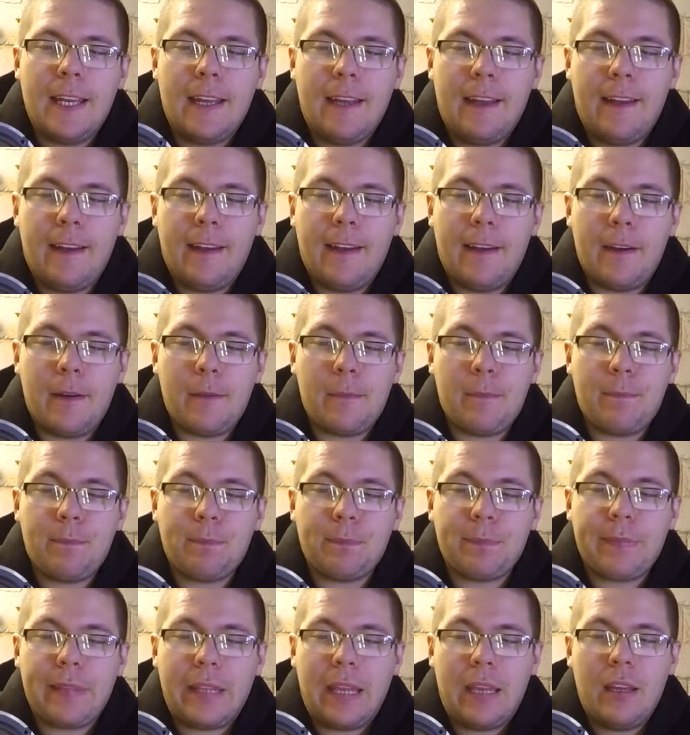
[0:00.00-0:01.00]

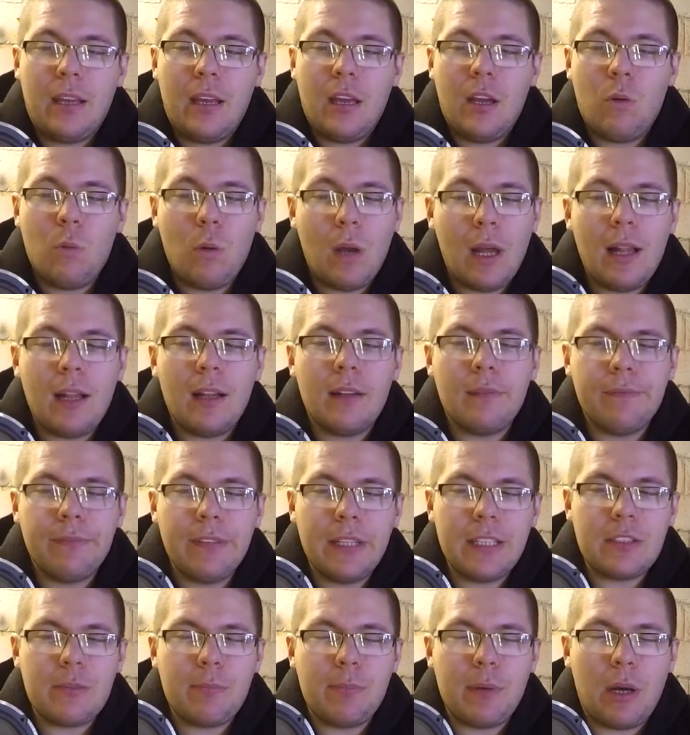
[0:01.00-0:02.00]
Well,
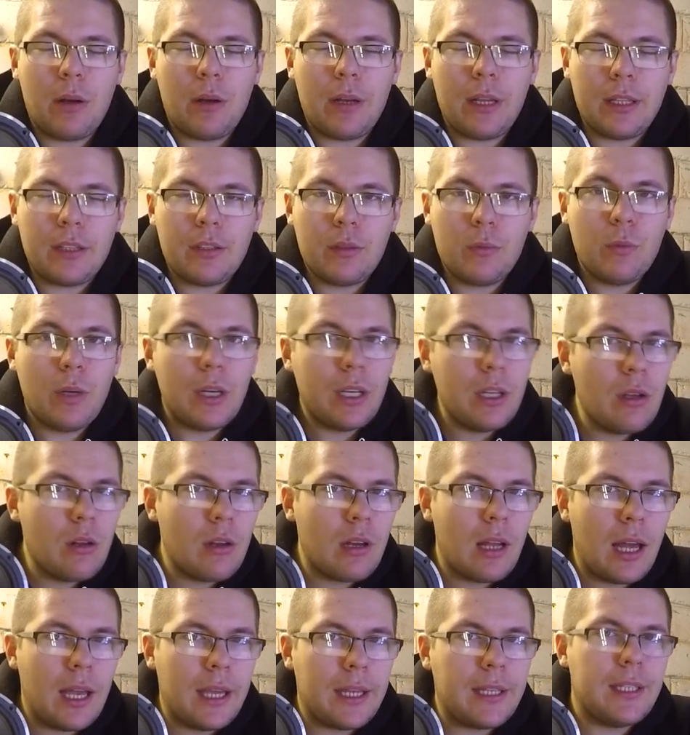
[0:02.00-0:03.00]
that's about it. What do you
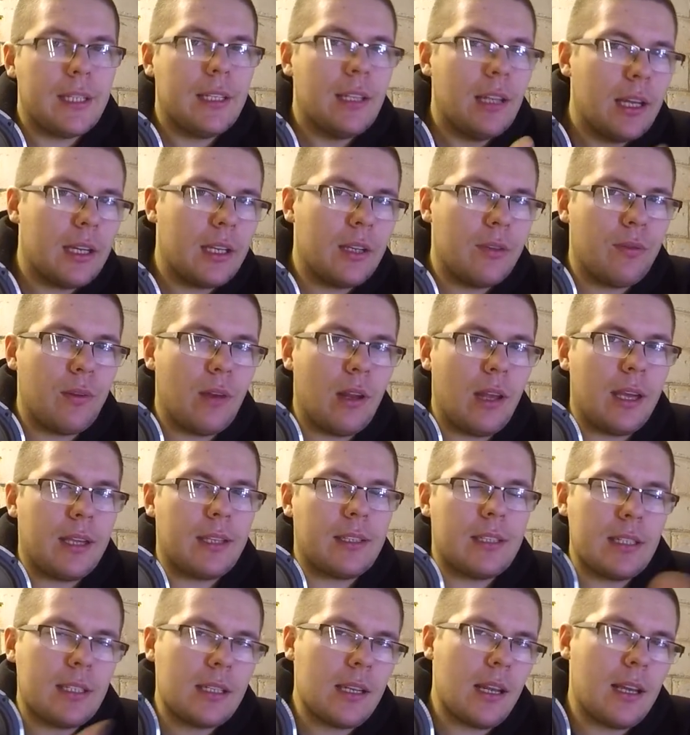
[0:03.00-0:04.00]
like? Like if you
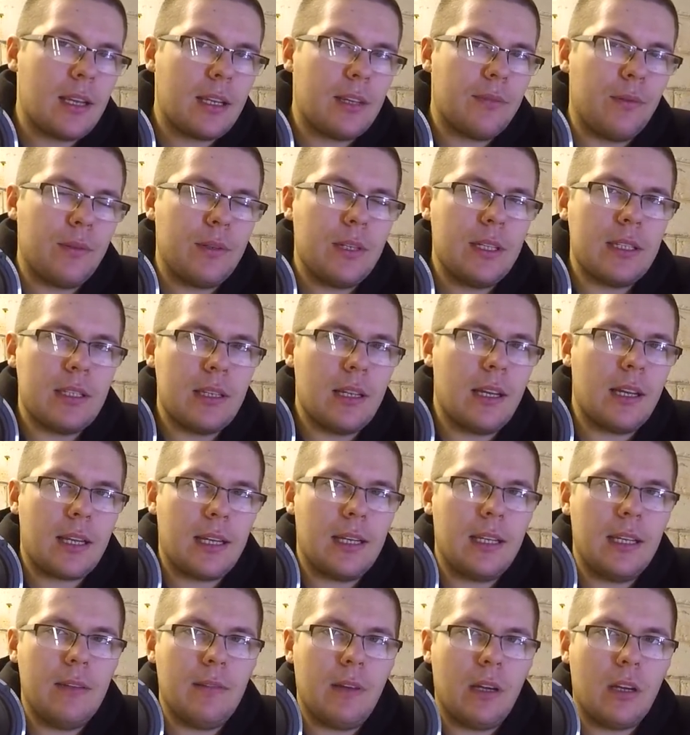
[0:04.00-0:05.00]
like, dislike if you dislike,
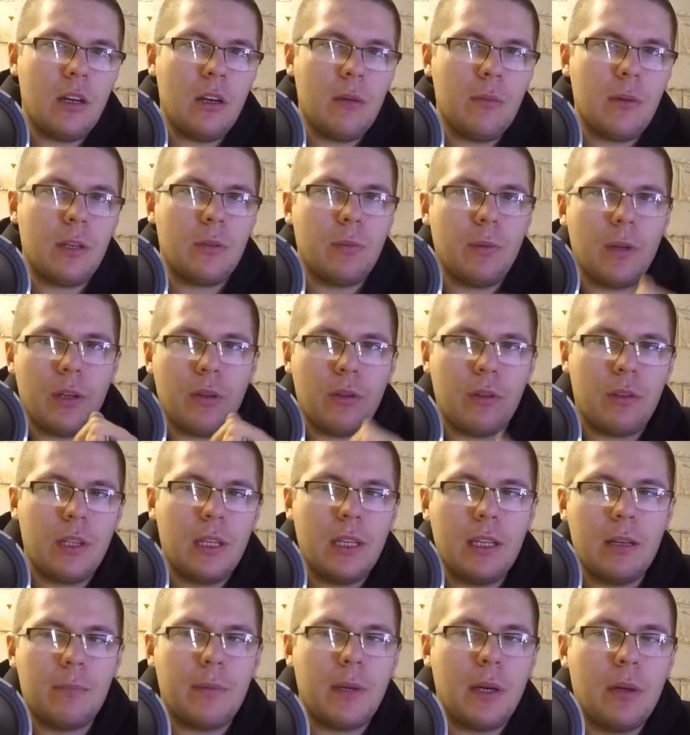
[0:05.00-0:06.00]
and leave a comment what do you
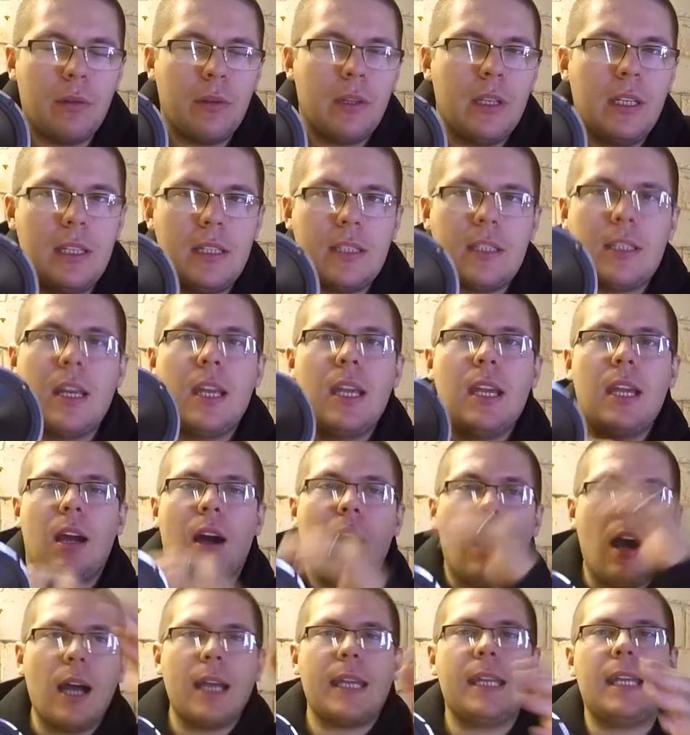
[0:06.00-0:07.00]
think about these
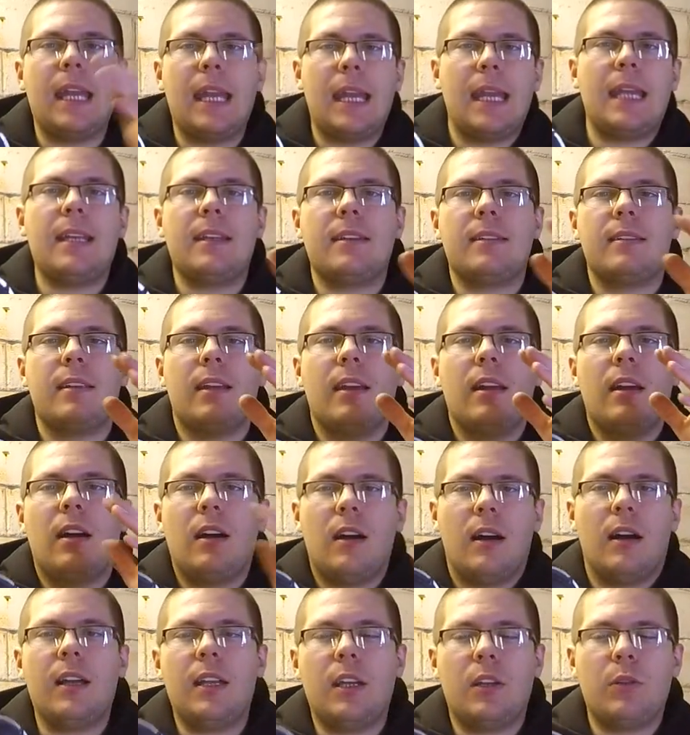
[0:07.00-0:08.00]
high-end,
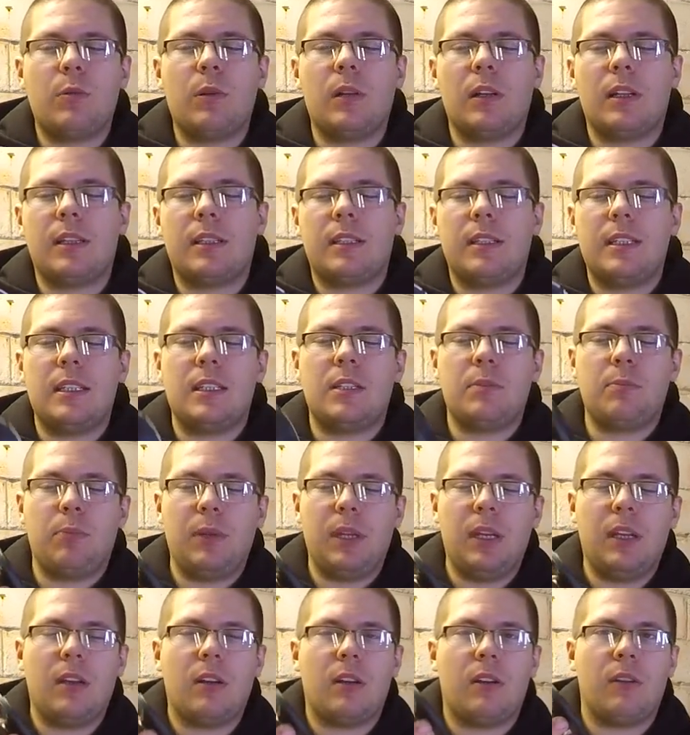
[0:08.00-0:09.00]
high-quality
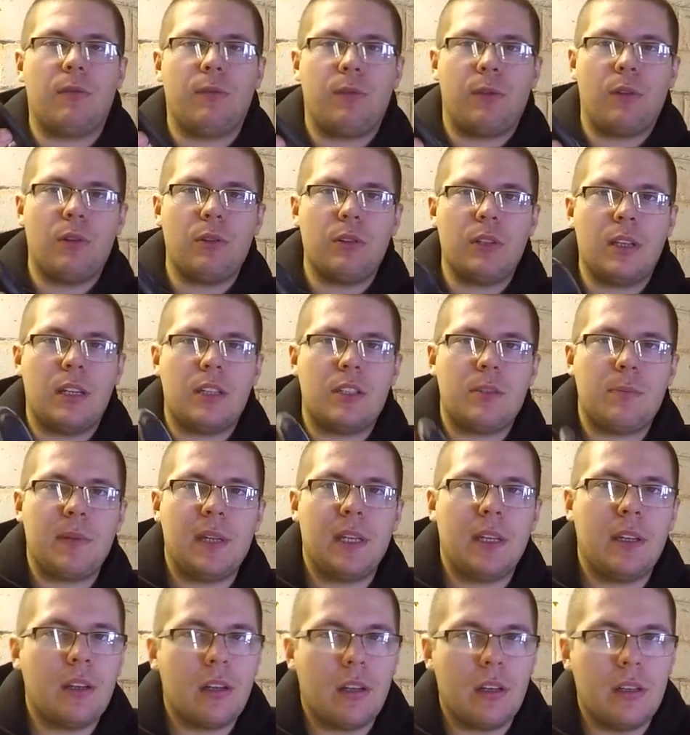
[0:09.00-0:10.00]
speaker, front-end
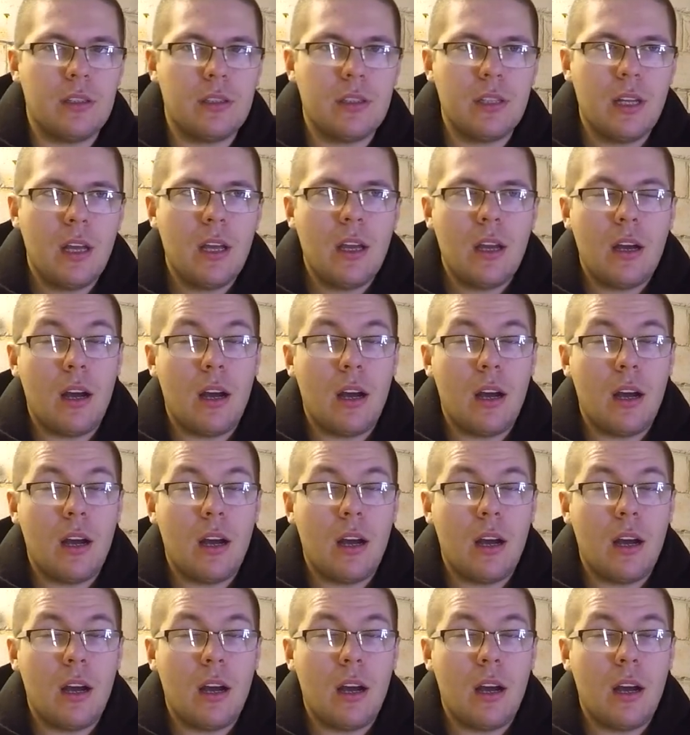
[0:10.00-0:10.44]
speakers.